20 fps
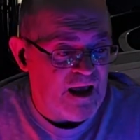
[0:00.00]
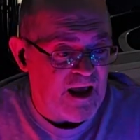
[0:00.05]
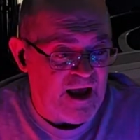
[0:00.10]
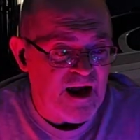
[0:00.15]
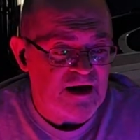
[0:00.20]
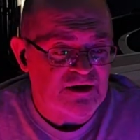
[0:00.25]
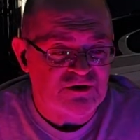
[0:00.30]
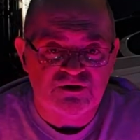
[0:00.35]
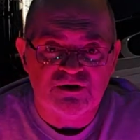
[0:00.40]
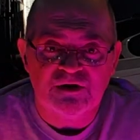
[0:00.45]

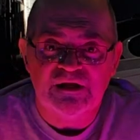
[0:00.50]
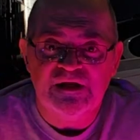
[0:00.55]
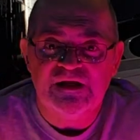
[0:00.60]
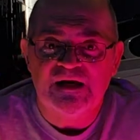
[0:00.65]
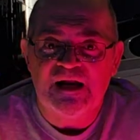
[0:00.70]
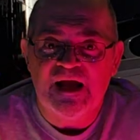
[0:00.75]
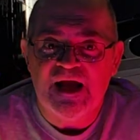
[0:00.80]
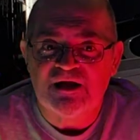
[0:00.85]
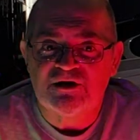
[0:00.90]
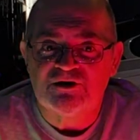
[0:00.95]
actually in
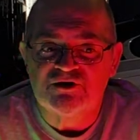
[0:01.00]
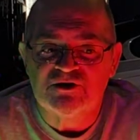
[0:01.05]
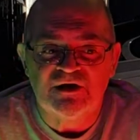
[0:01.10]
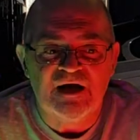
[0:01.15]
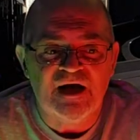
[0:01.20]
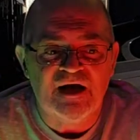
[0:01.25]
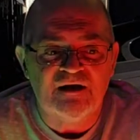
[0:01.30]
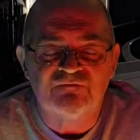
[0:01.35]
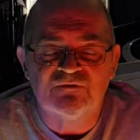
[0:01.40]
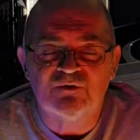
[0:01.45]
action
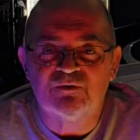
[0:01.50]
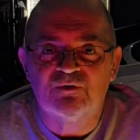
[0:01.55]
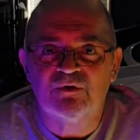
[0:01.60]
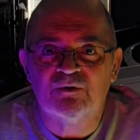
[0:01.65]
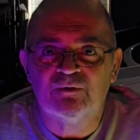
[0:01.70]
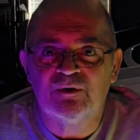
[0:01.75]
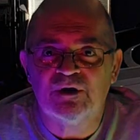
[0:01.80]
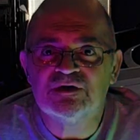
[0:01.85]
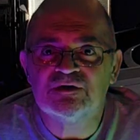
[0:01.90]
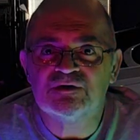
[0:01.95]
after
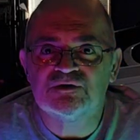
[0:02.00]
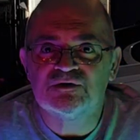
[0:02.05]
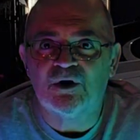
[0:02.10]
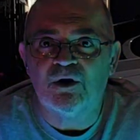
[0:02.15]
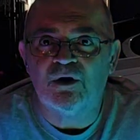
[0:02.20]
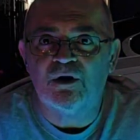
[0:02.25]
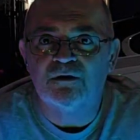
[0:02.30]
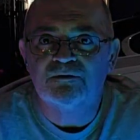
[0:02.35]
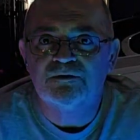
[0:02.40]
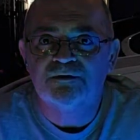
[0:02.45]
they're
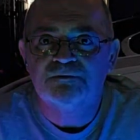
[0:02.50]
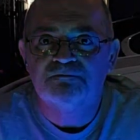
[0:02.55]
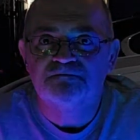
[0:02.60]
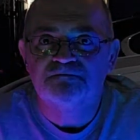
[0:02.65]
installed.